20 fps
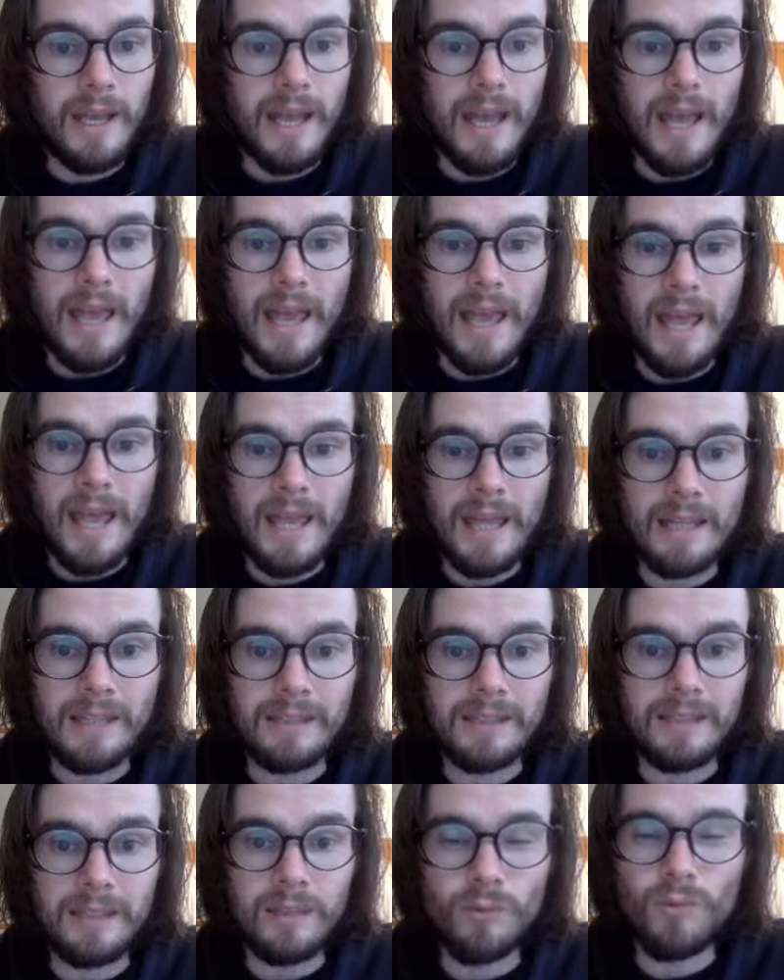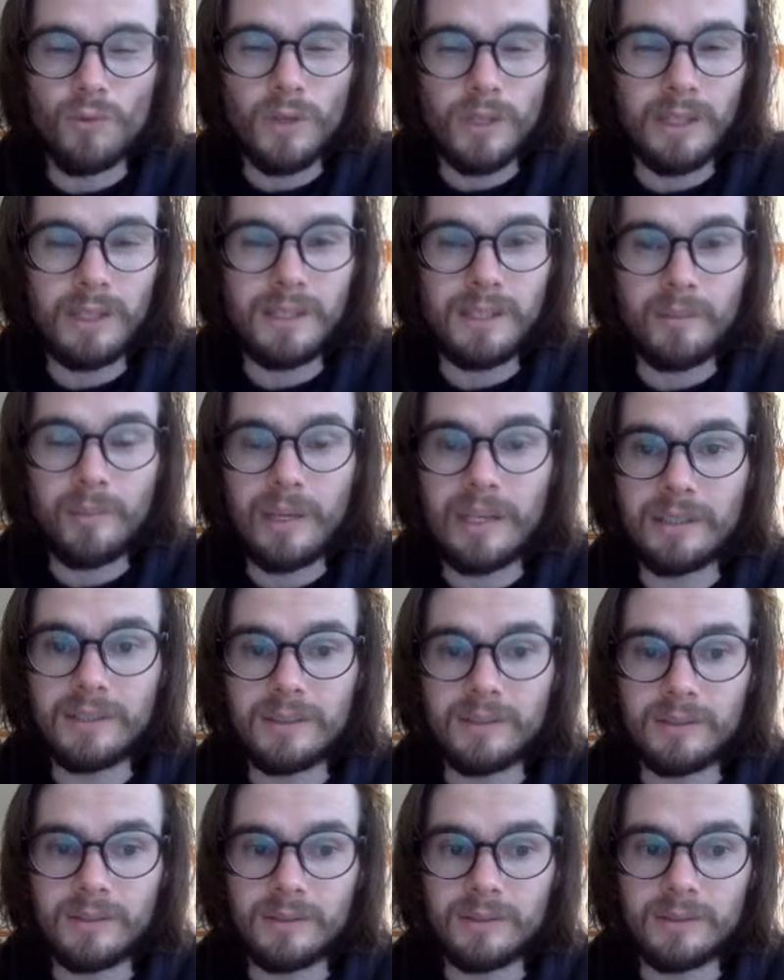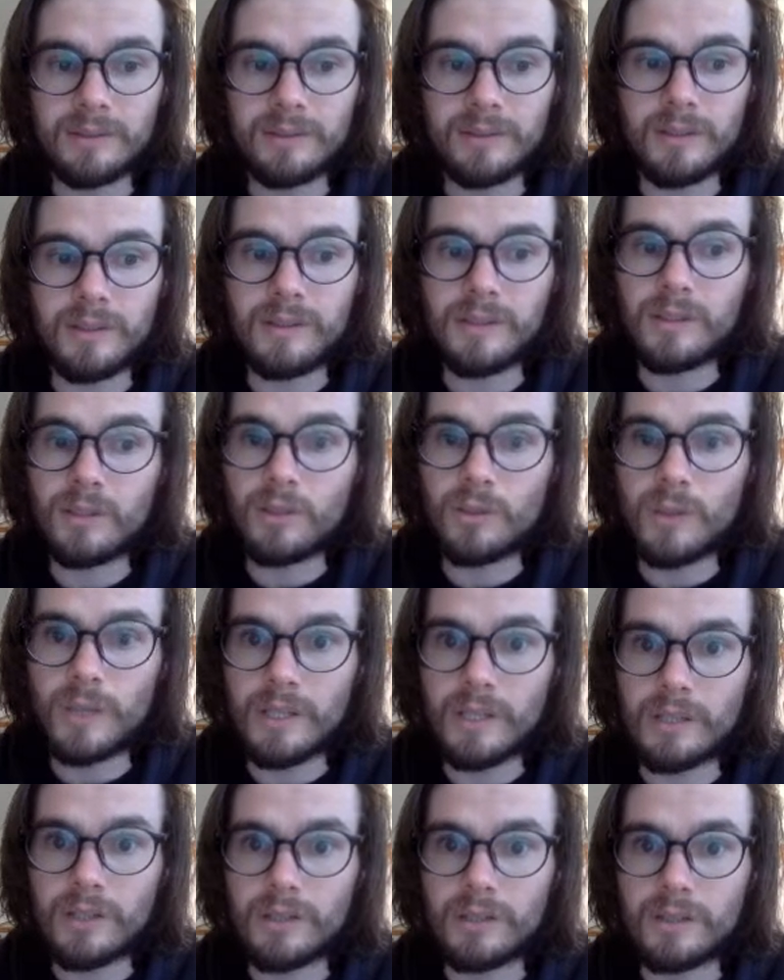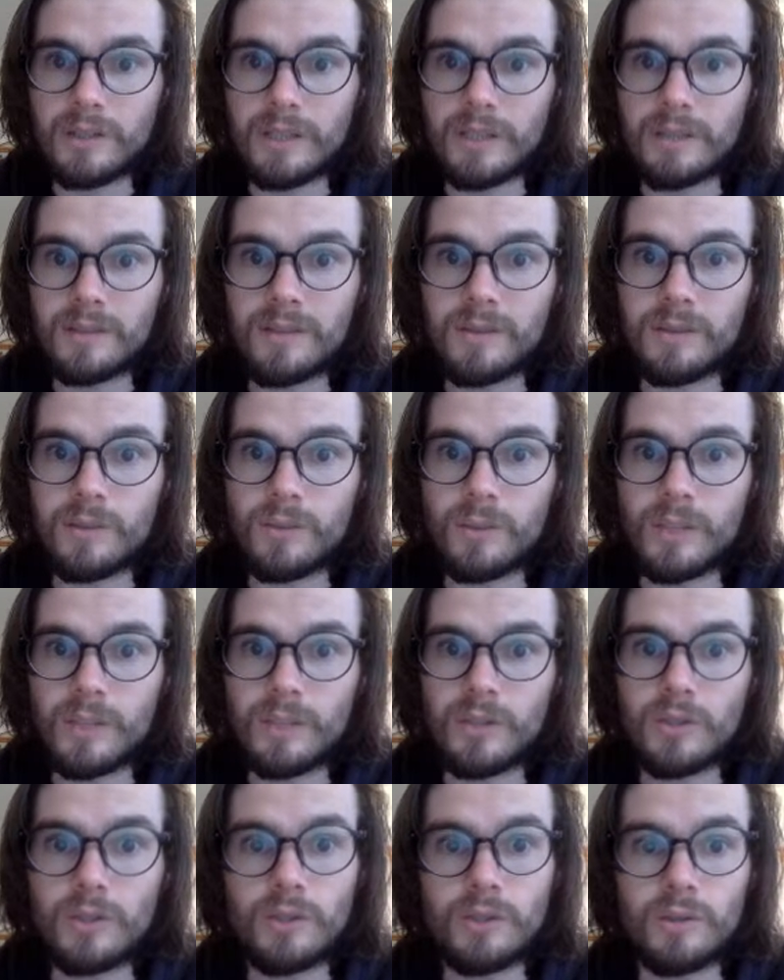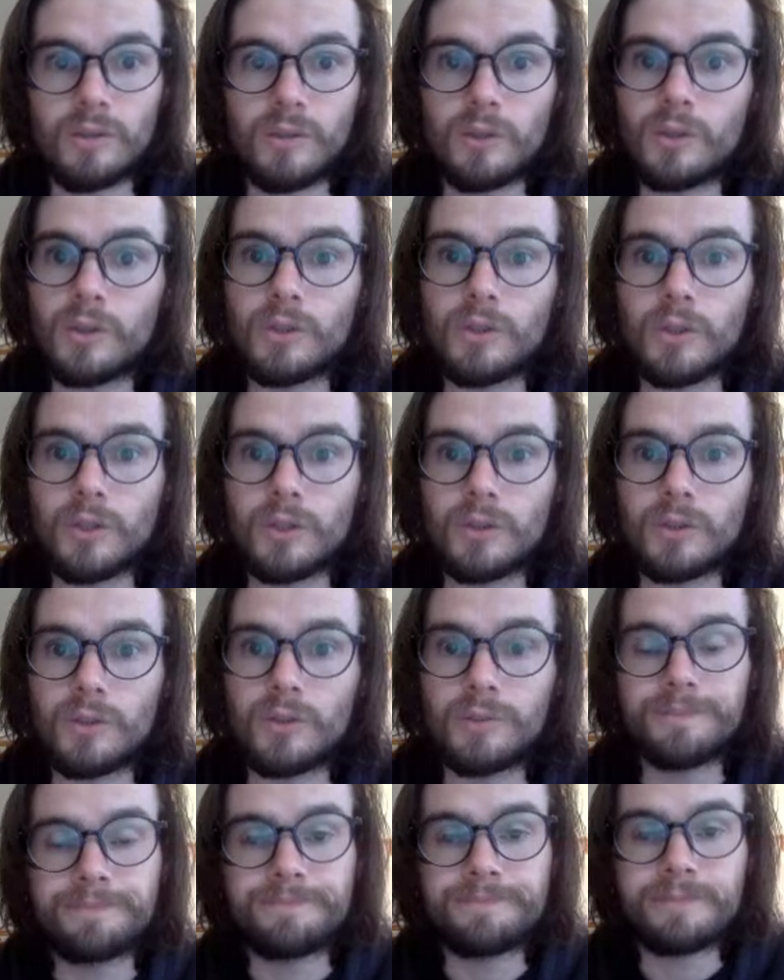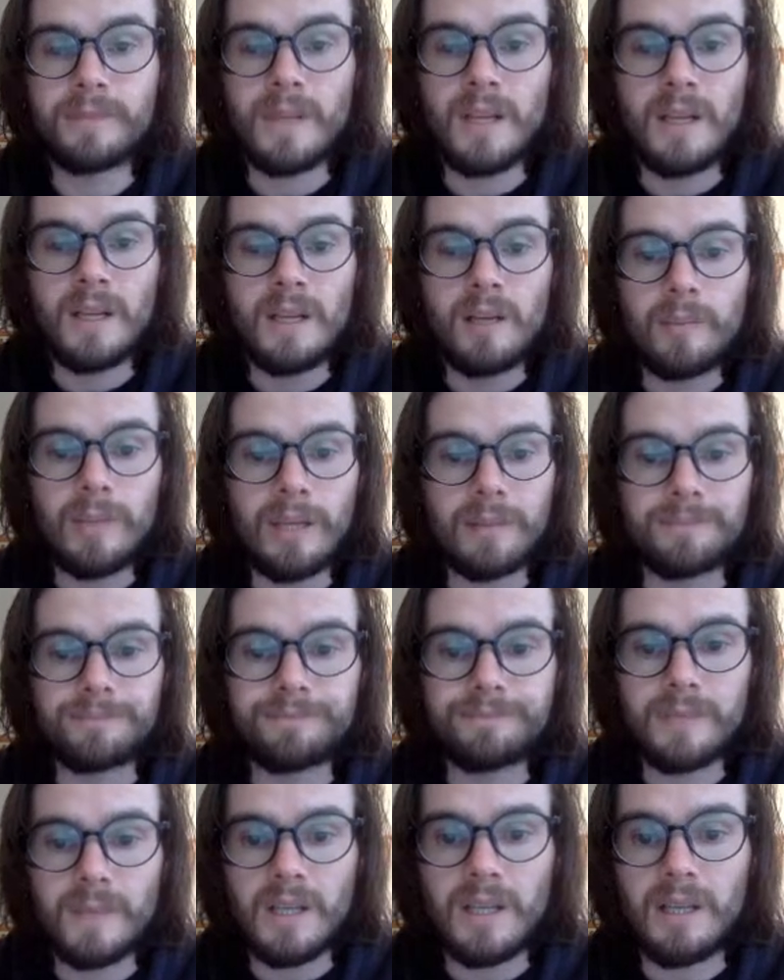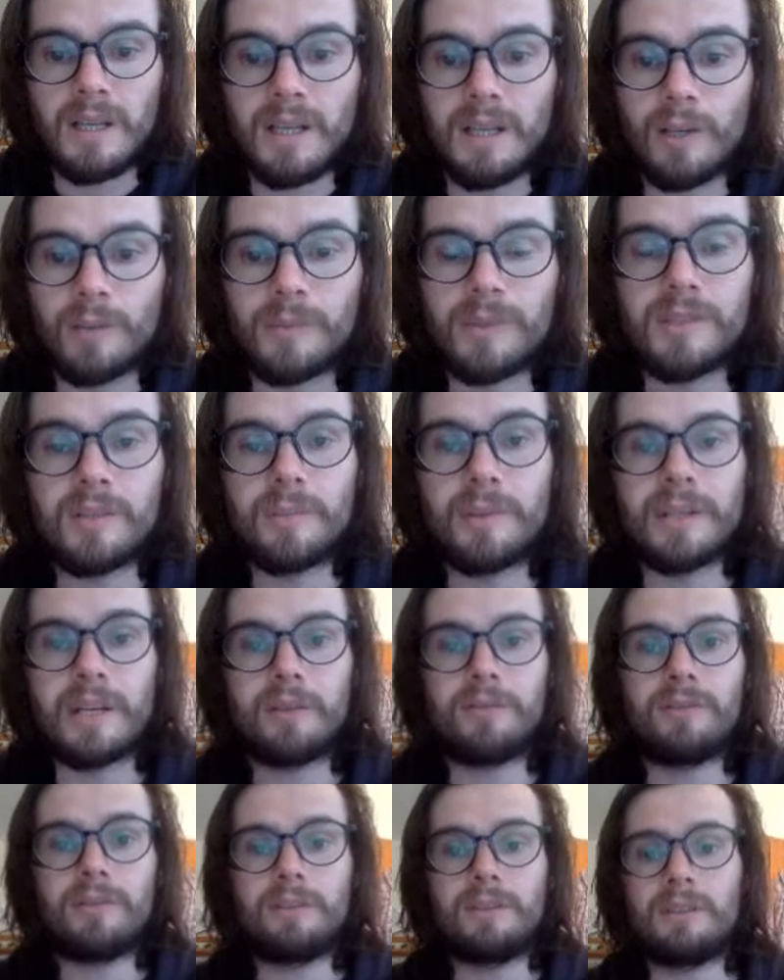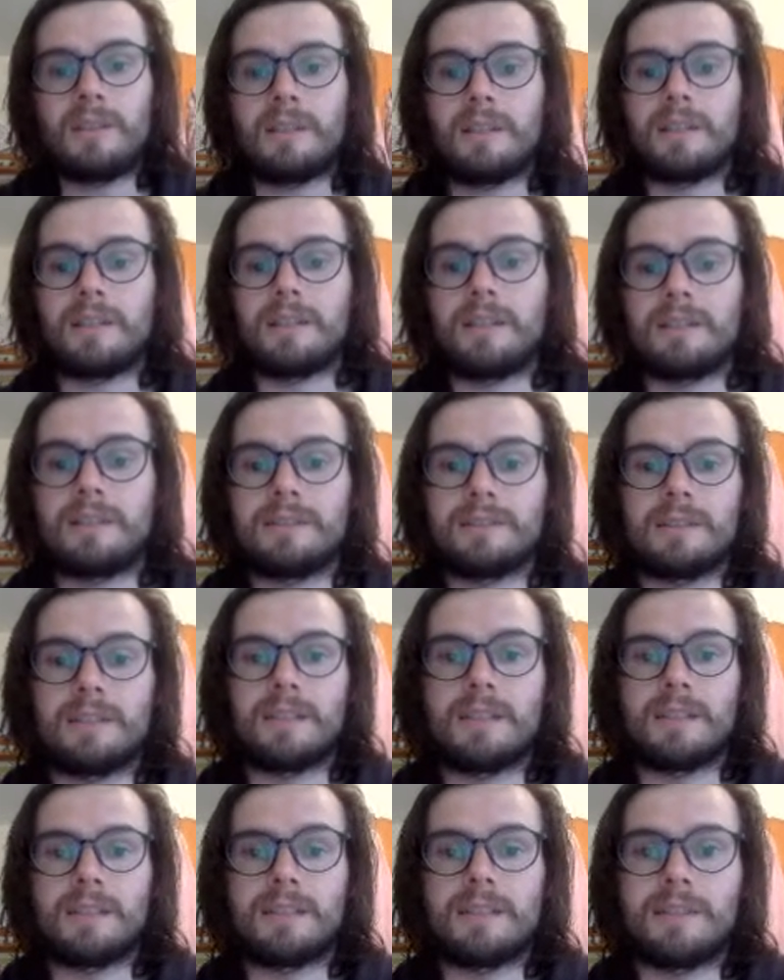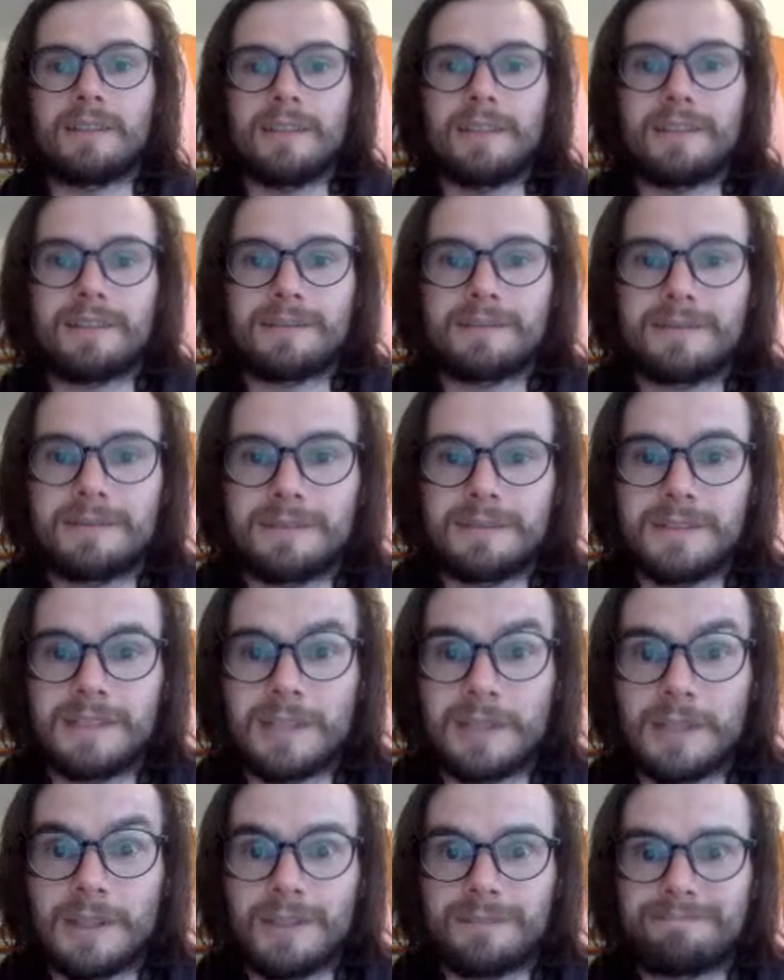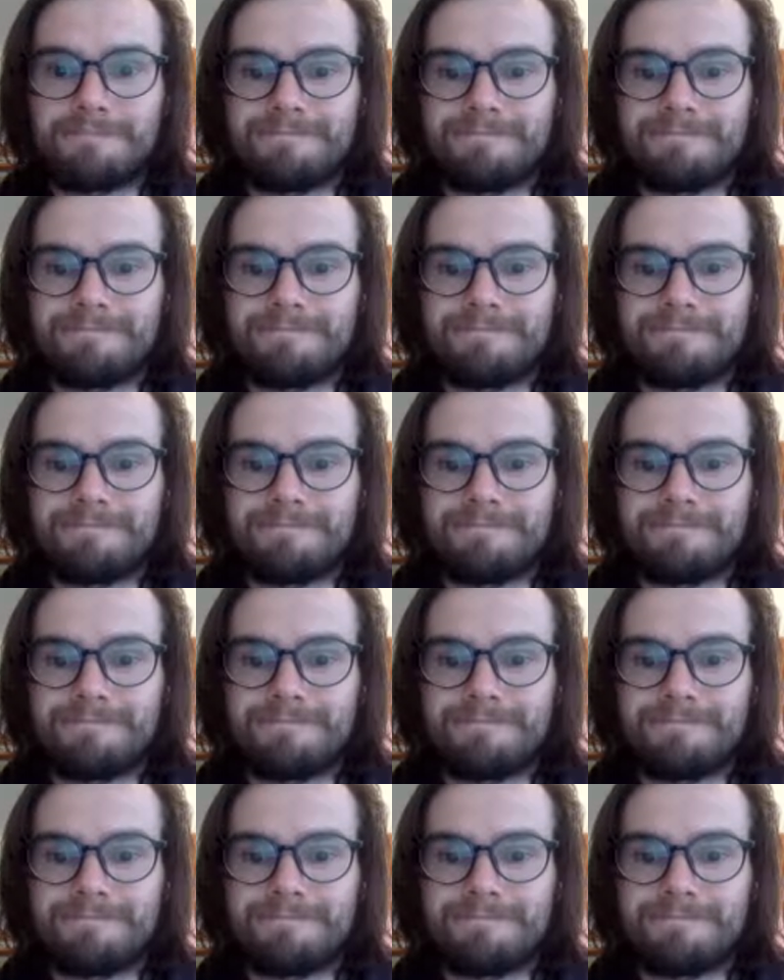and it really depends on the situation as to which you should use. But yeah, I hope this has been helpful, and yeah, see you then.